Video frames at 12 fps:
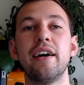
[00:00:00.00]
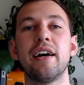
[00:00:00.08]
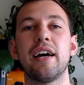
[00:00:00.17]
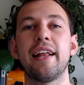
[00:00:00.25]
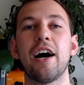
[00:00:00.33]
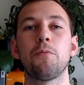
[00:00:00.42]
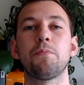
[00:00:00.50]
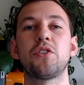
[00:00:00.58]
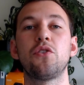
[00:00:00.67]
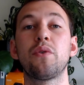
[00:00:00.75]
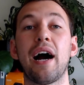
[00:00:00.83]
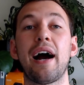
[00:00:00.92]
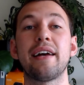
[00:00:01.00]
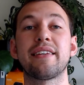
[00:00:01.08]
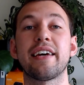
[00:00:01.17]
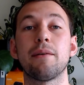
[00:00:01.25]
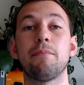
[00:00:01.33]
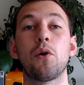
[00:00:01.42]
It helps you guys
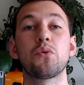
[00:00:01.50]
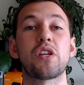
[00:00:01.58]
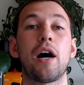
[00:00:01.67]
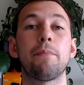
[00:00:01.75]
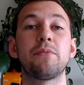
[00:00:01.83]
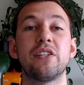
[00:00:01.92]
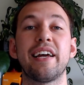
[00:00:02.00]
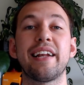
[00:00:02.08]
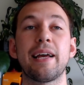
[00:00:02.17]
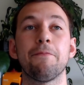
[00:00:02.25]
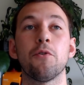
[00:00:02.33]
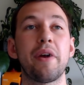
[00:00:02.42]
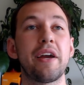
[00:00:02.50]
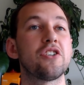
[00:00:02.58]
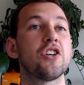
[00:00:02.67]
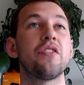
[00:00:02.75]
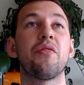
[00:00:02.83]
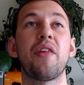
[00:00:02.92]
get the most up to date
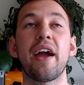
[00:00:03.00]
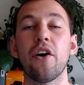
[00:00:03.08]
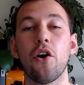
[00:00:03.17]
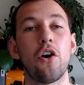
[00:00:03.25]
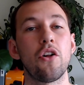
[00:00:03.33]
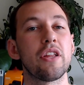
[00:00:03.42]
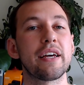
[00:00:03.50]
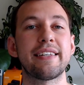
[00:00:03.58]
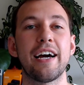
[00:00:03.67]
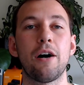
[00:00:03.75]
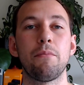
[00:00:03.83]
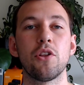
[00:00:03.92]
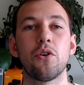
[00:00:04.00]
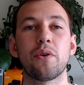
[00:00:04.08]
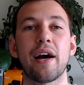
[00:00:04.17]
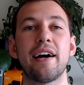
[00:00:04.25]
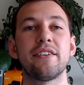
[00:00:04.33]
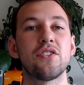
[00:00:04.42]
information. They are all linked down below,
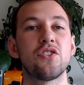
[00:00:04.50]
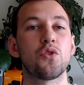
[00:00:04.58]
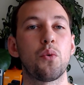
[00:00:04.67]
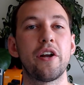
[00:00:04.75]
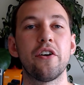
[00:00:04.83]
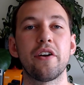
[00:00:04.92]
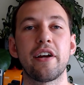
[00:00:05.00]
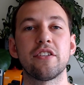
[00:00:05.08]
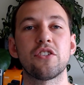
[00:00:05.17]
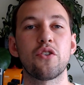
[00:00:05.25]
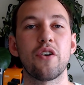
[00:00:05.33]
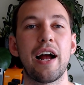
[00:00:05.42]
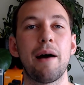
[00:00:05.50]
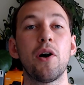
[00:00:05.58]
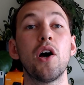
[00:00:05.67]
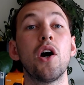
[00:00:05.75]
guys Twitter, Instagram.